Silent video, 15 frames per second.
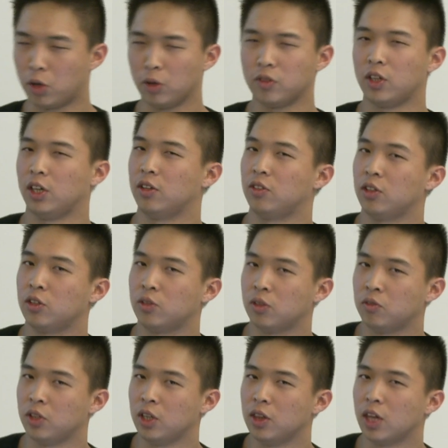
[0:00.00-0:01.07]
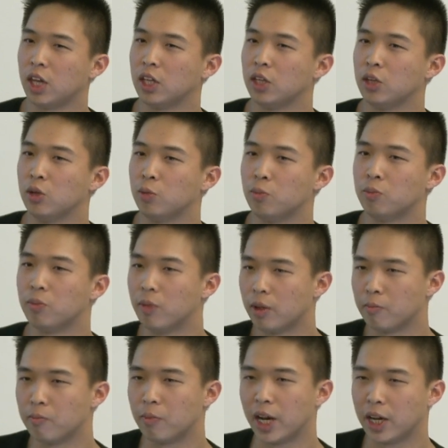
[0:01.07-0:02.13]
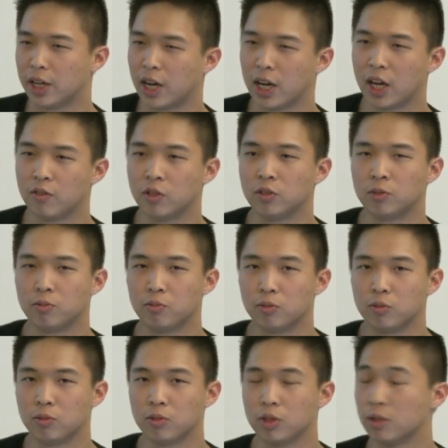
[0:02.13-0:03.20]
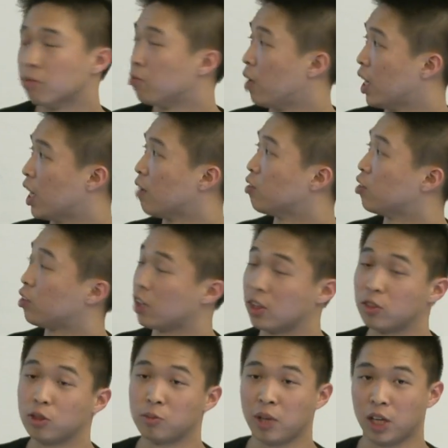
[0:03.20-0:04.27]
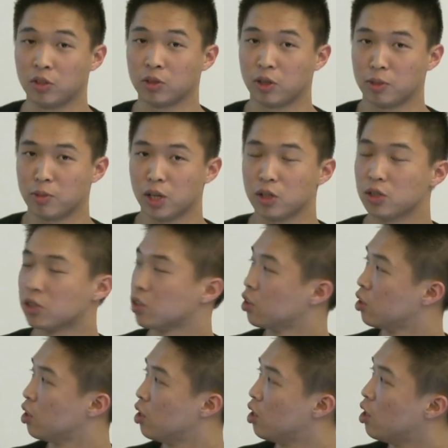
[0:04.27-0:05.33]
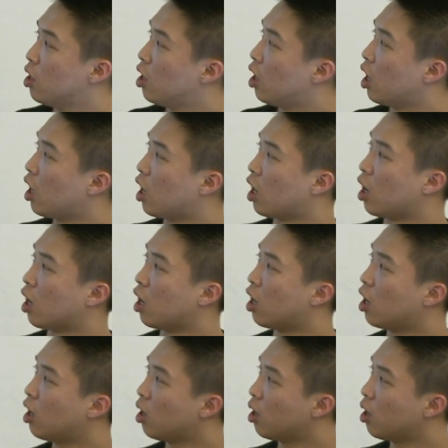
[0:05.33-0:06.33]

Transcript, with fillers: only taken CS50, then you might not have this might not have discussed space very much. Uh,